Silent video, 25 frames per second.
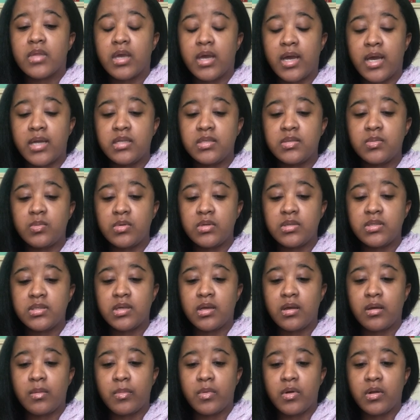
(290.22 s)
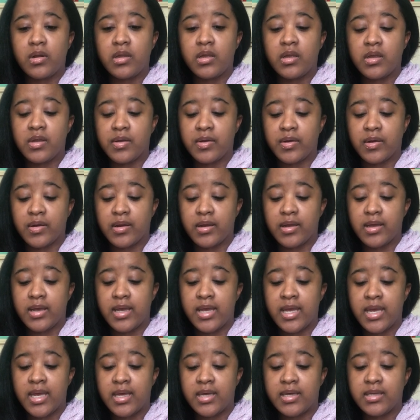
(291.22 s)
I just wanted to come on here
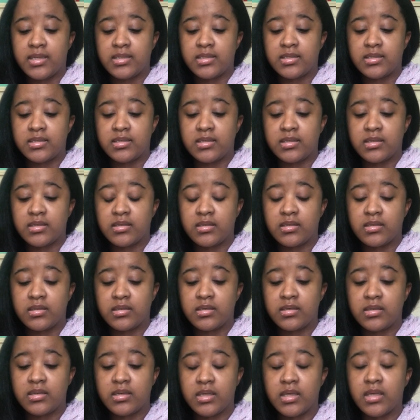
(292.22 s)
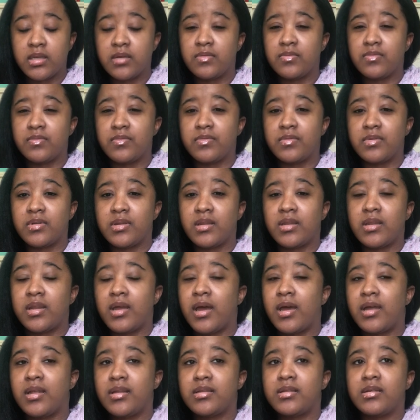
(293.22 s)
and give
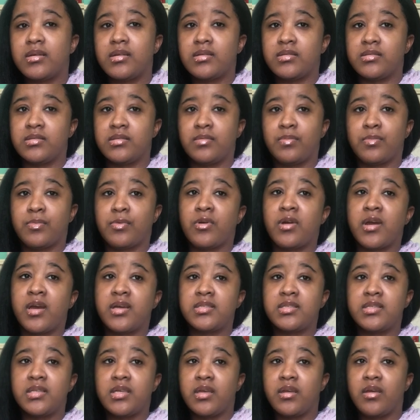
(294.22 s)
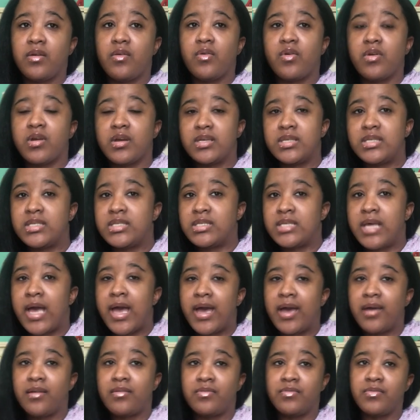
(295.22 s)
not a depressing or a
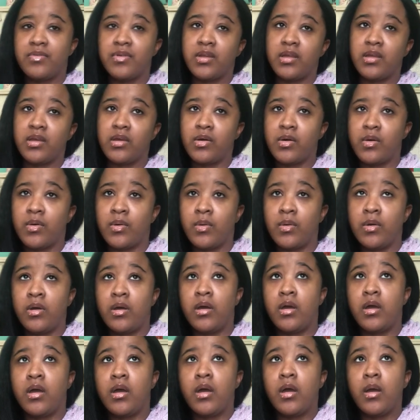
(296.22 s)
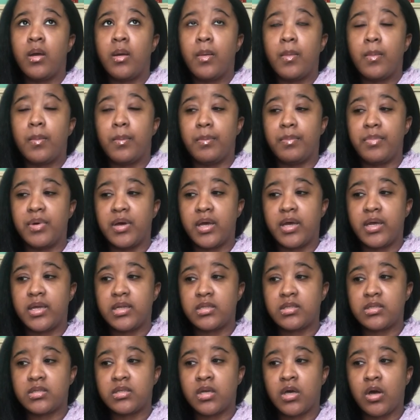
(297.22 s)
sad video,
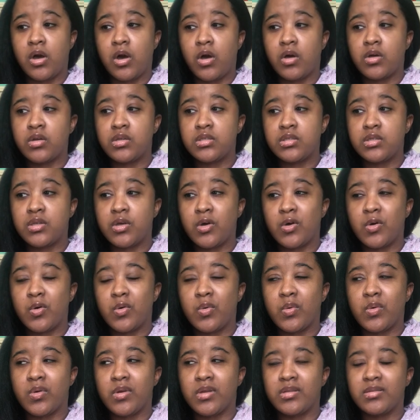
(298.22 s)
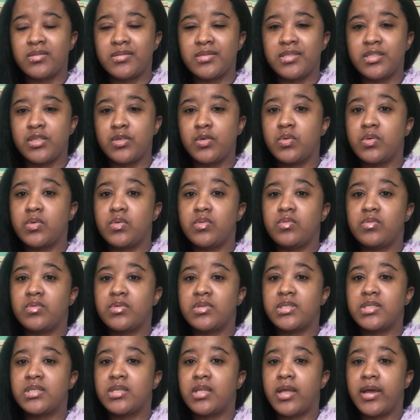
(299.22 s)
but to also do
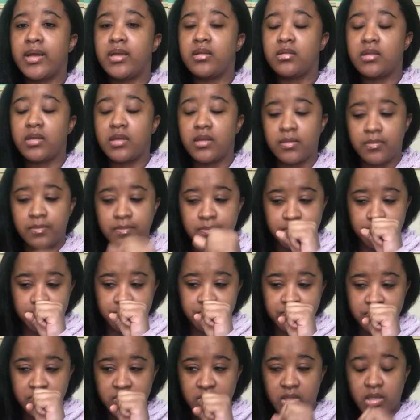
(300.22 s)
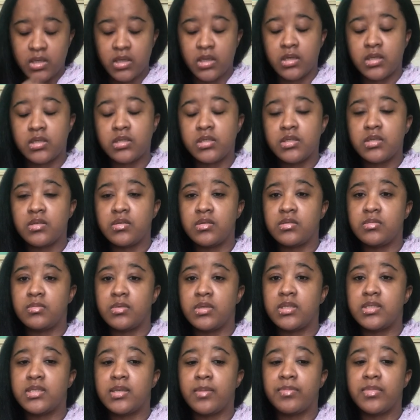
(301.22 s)
slightly, excuse me,
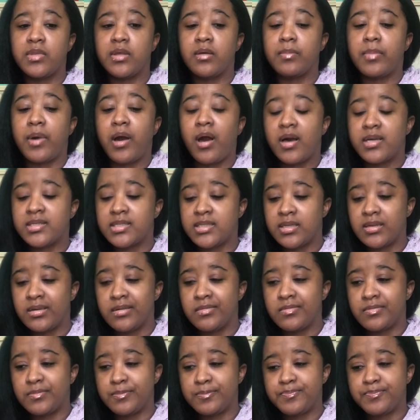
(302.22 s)
something positive.